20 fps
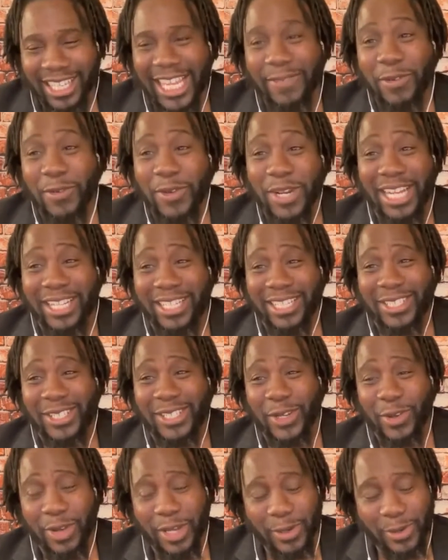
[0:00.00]
Even when I
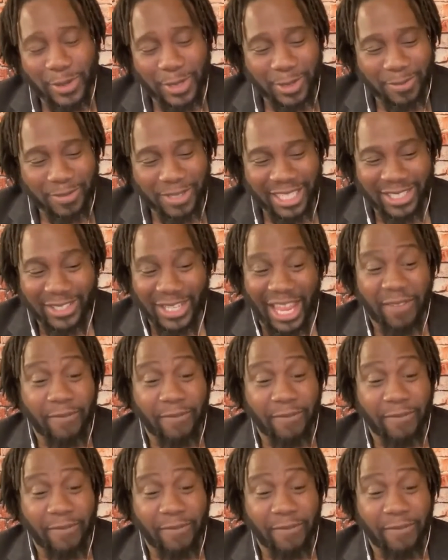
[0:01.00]
disagree with him, it's like